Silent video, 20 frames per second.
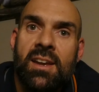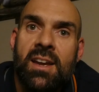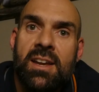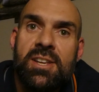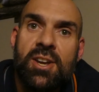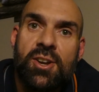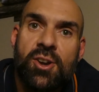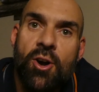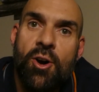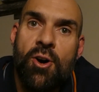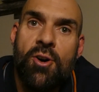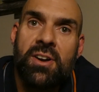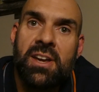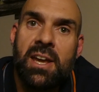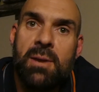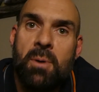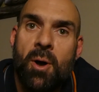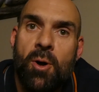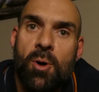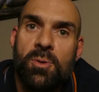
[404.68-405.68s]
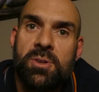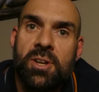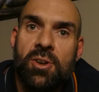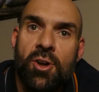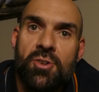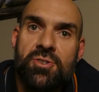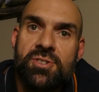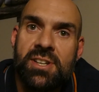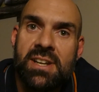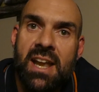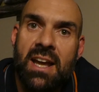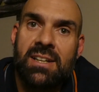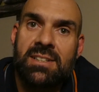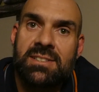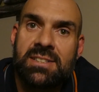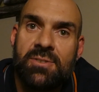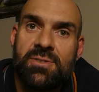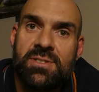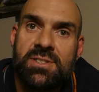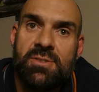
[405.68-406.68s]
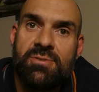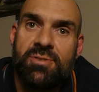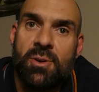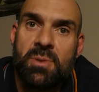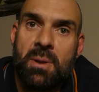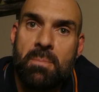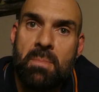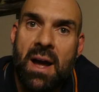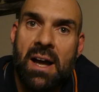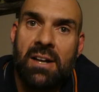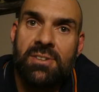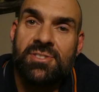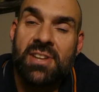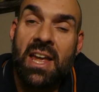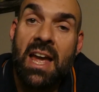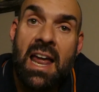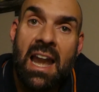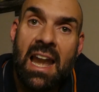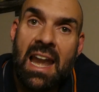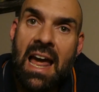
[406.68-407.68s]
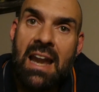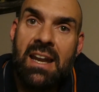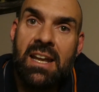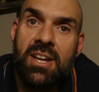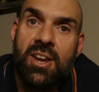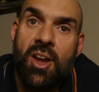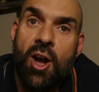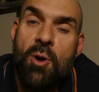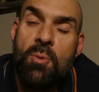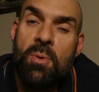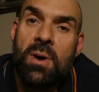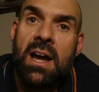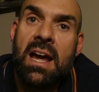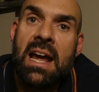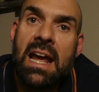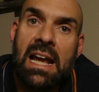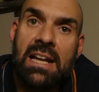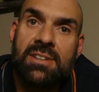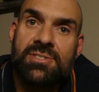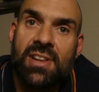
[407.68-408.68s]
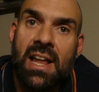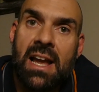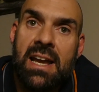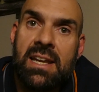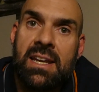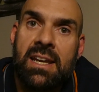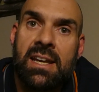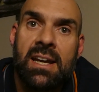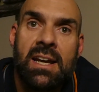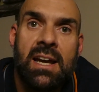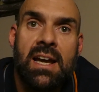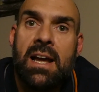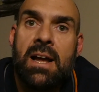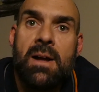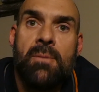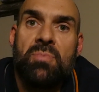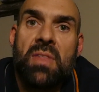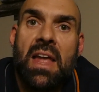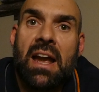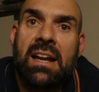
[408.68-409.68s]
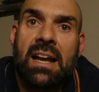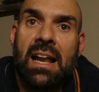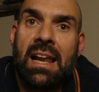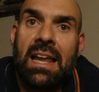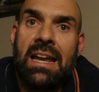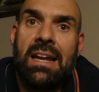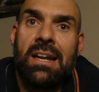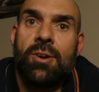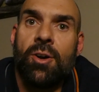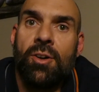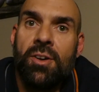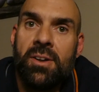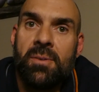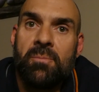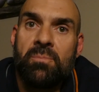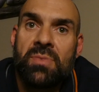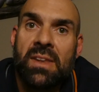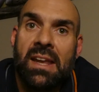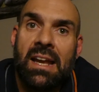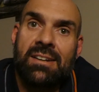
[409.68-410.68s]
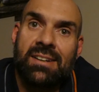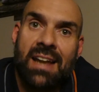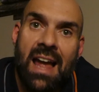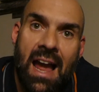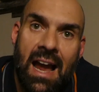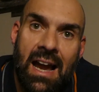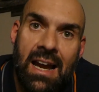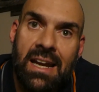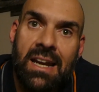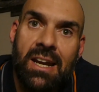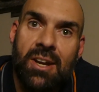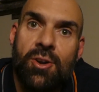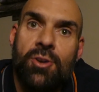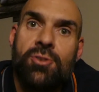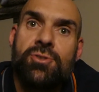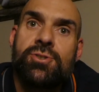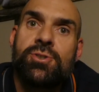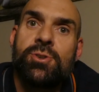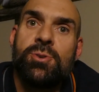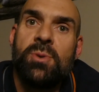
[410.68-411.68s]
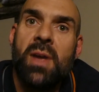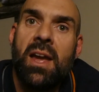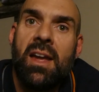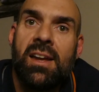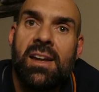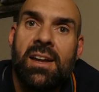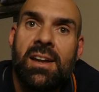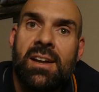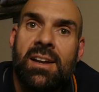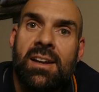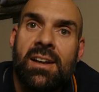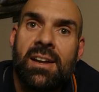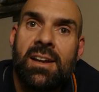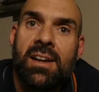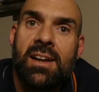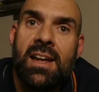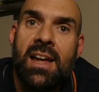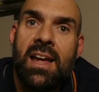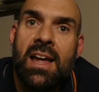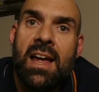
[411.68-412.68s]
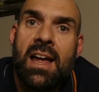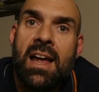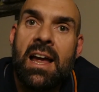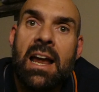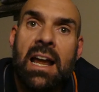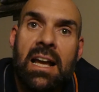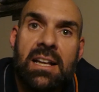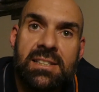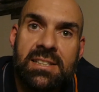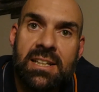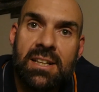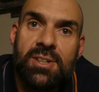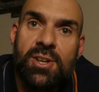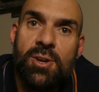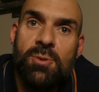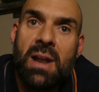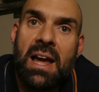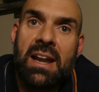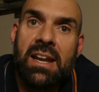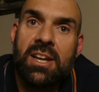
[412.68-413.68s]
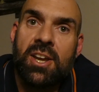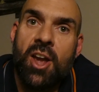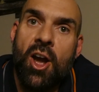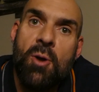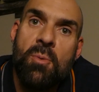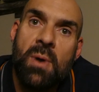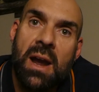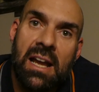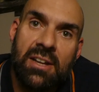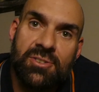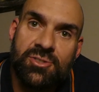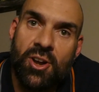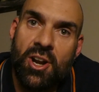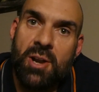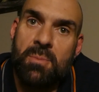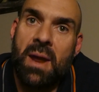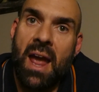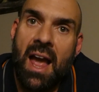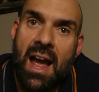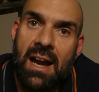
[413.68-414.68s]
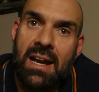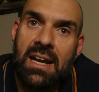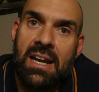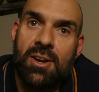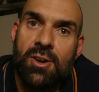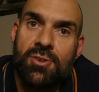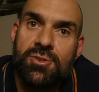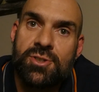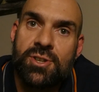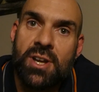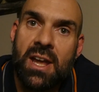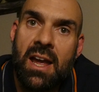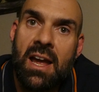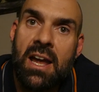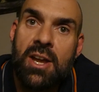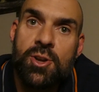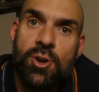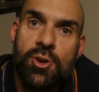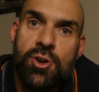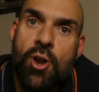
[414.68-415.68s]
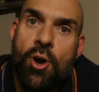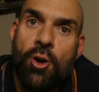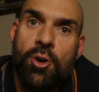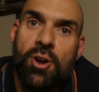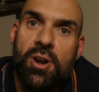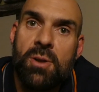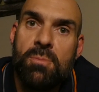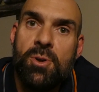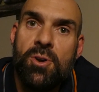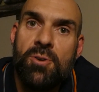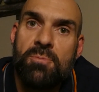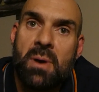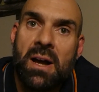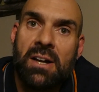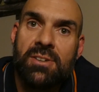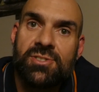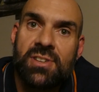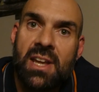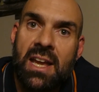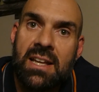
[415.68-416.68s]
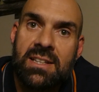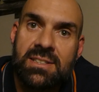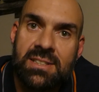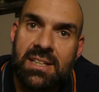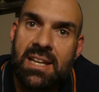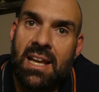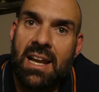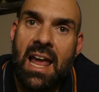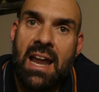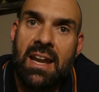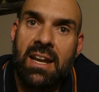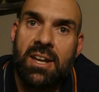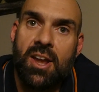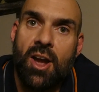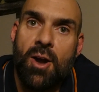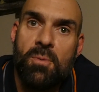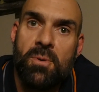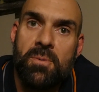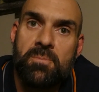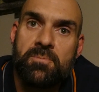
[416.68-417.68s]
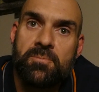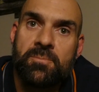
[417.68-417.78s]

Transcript: You can't keep holding on to negativity from the past. Let it go. It's like a Klingon. It's hanging on to you. Until you let it go, it's going to be hanging on to you. You're not going to move past it until you let it go.